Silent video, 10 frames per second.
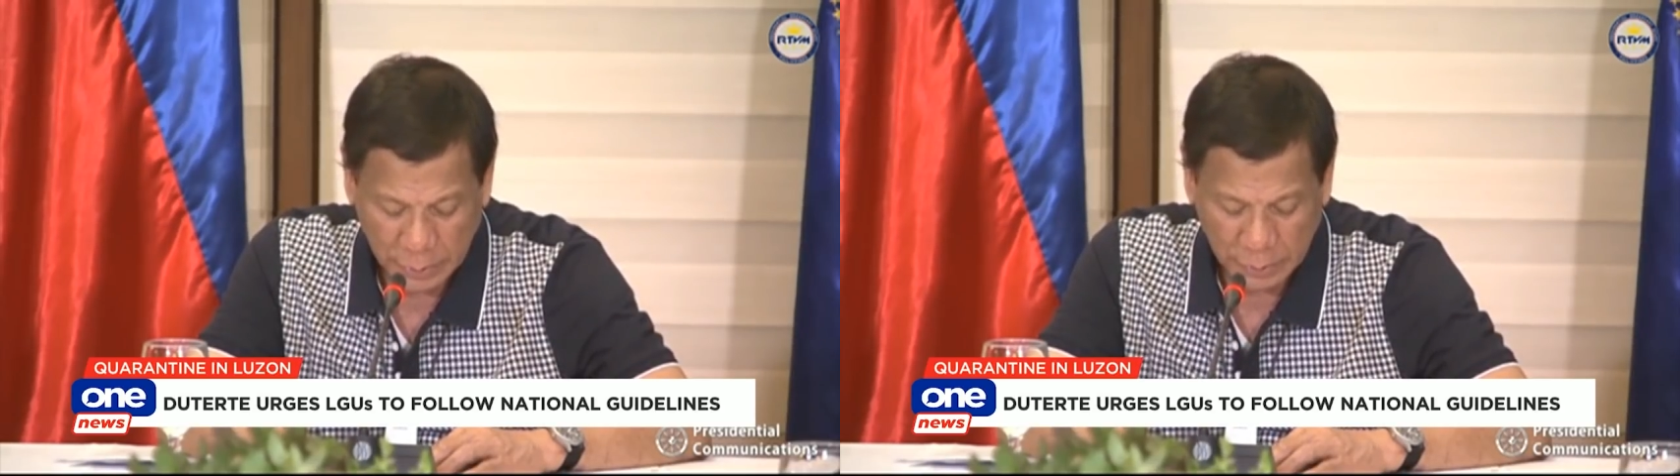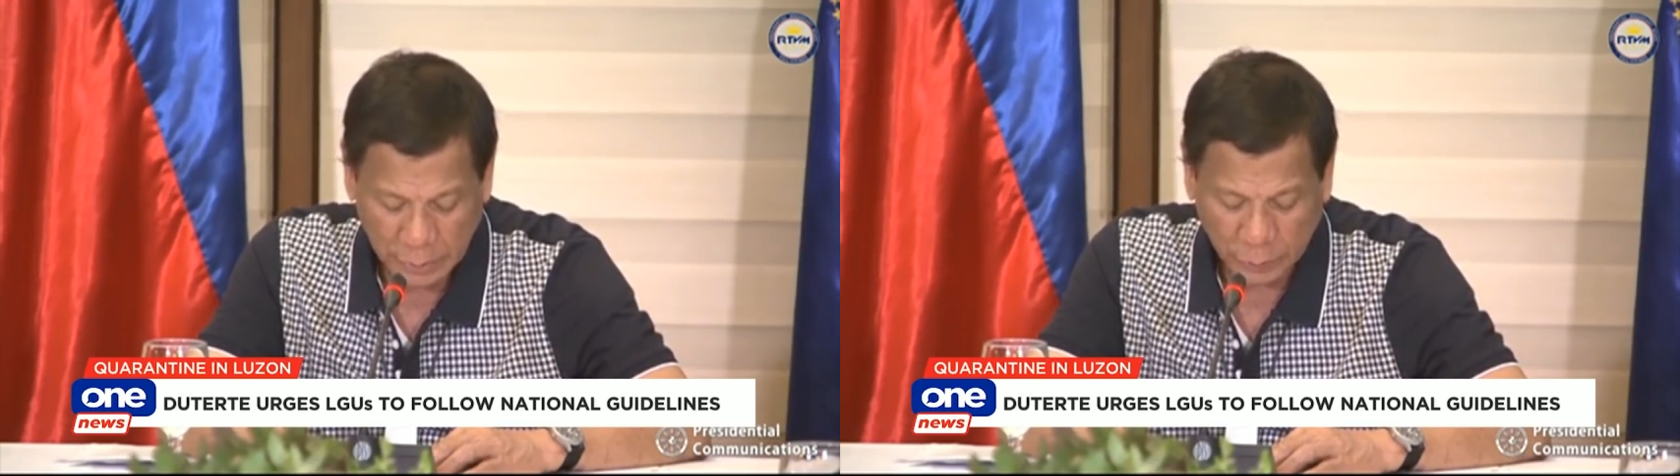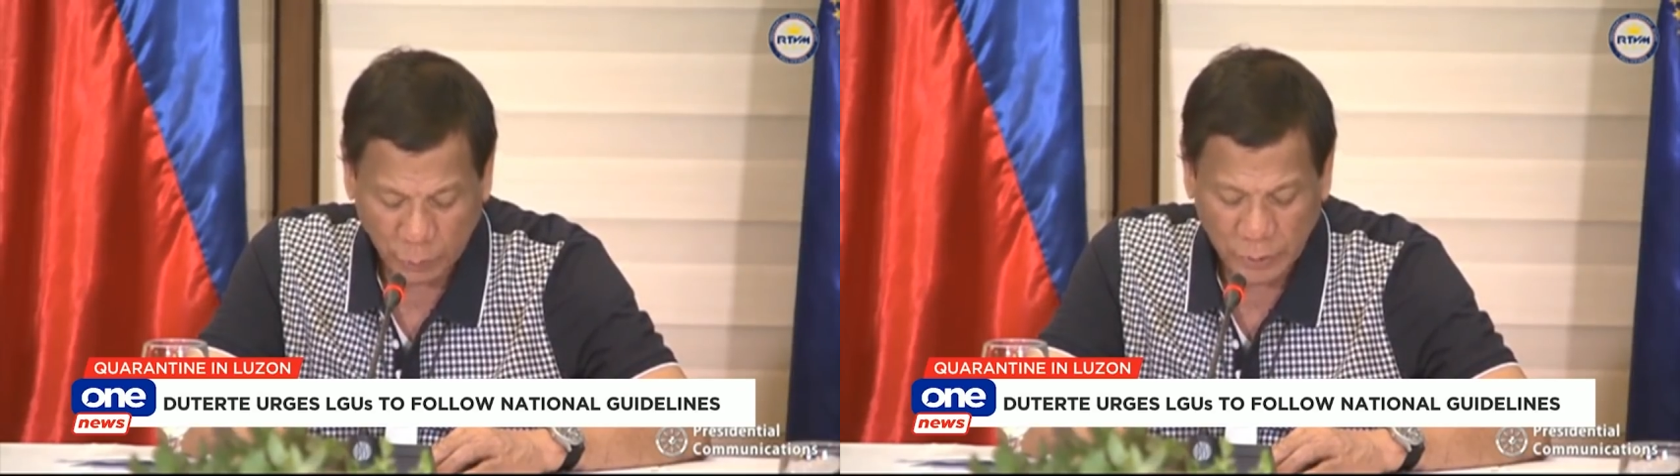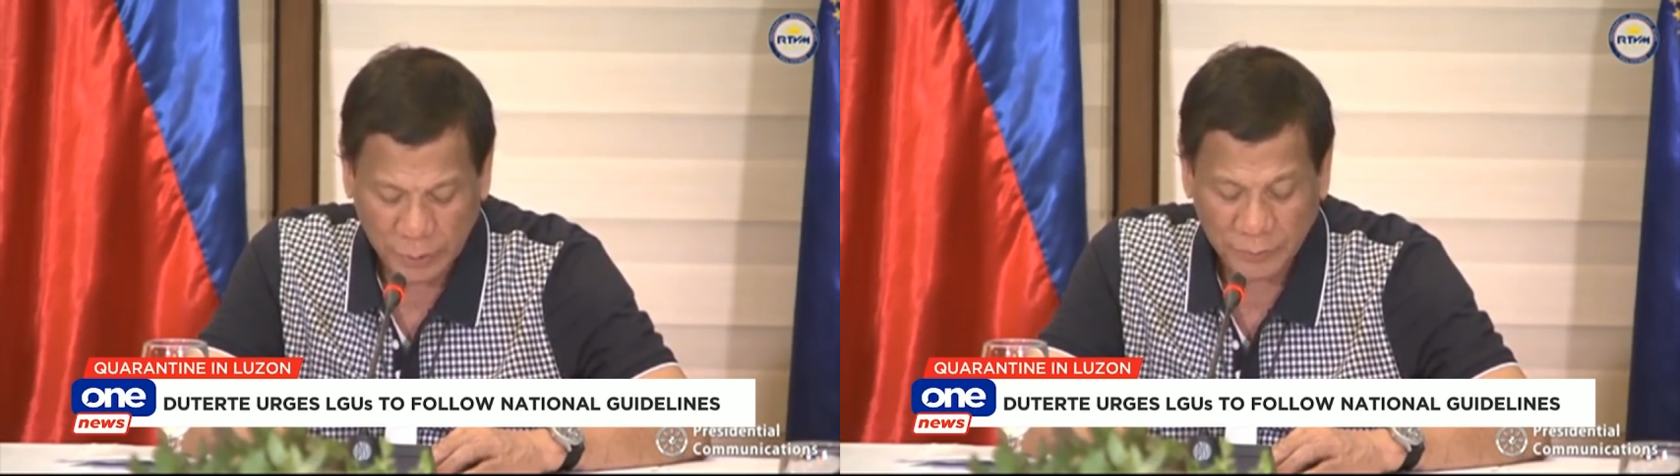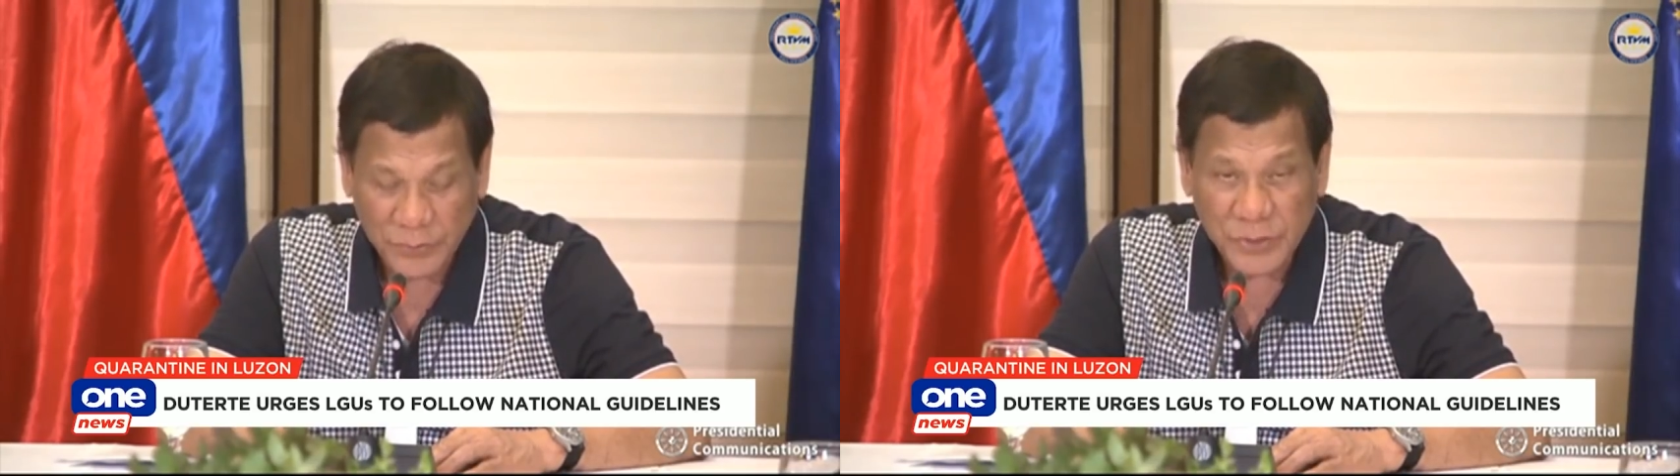that we
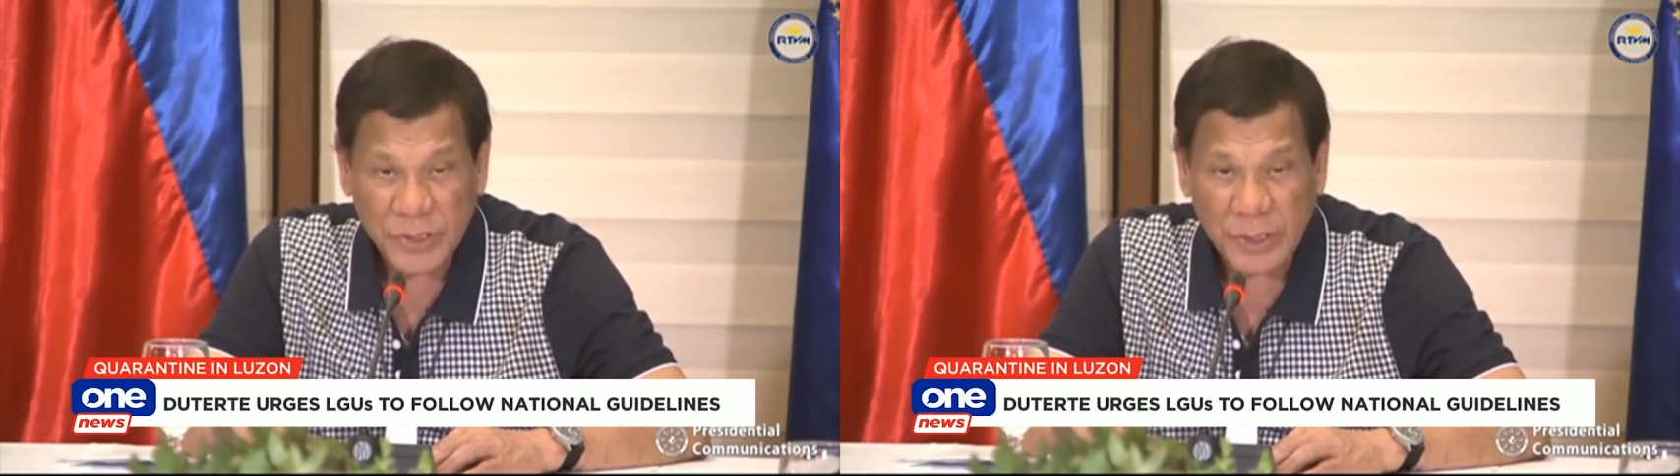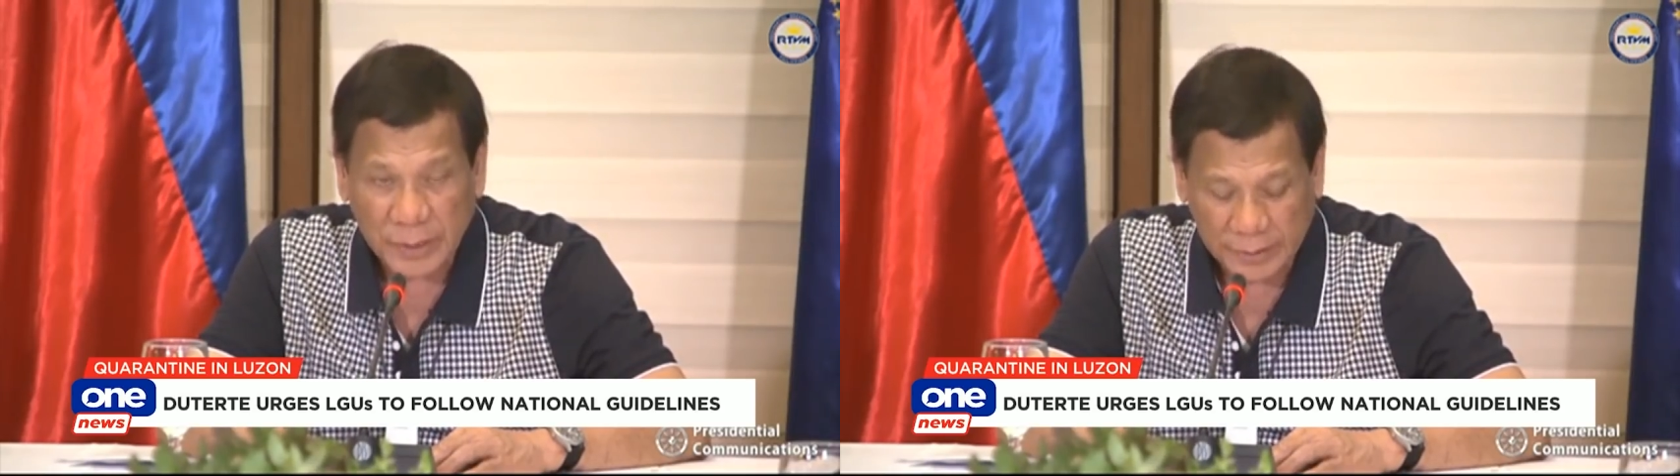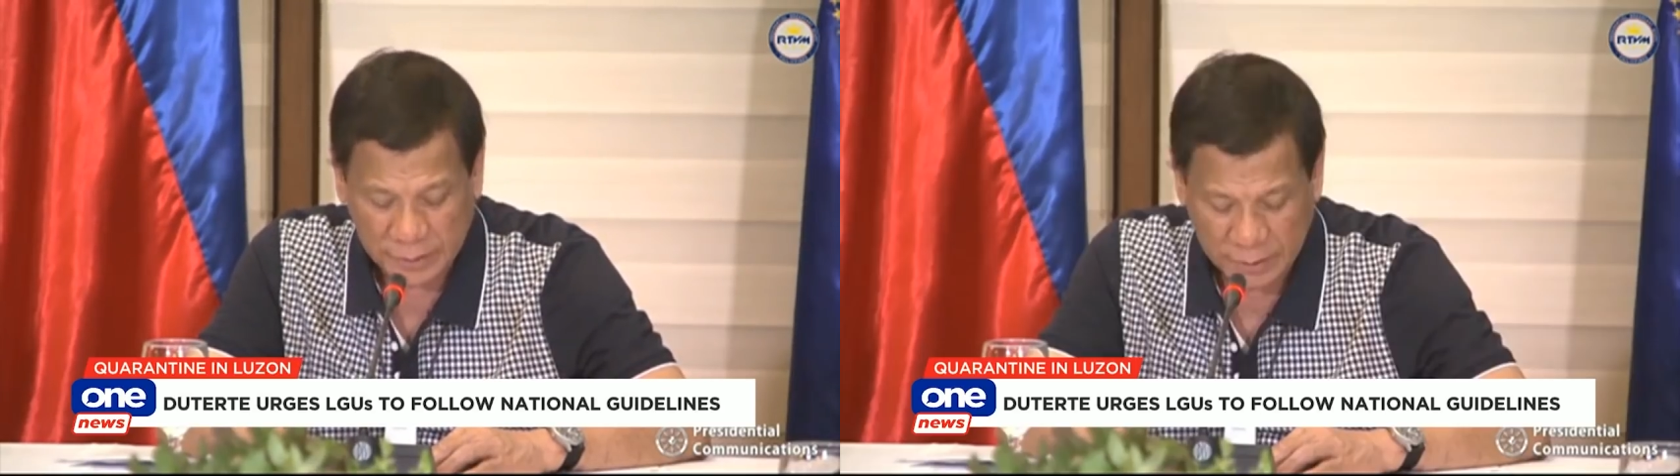have set,